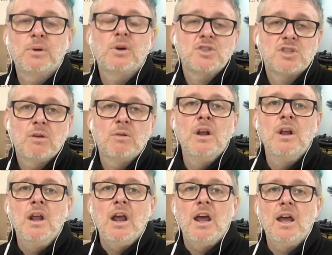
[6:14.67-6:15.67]
But also
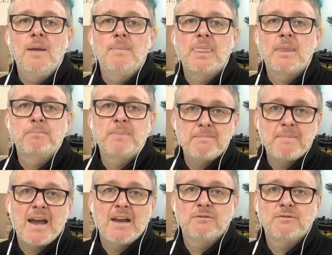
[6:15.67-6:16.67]
be
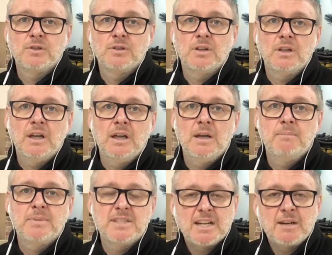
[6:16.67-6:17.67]
mindful,
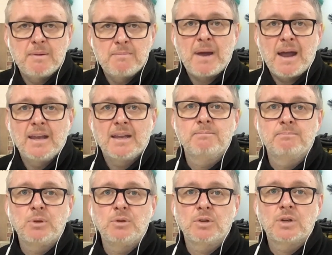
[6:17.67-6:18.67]
particularly when buying in
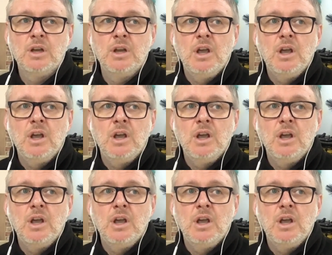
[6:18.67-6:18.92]
bulk.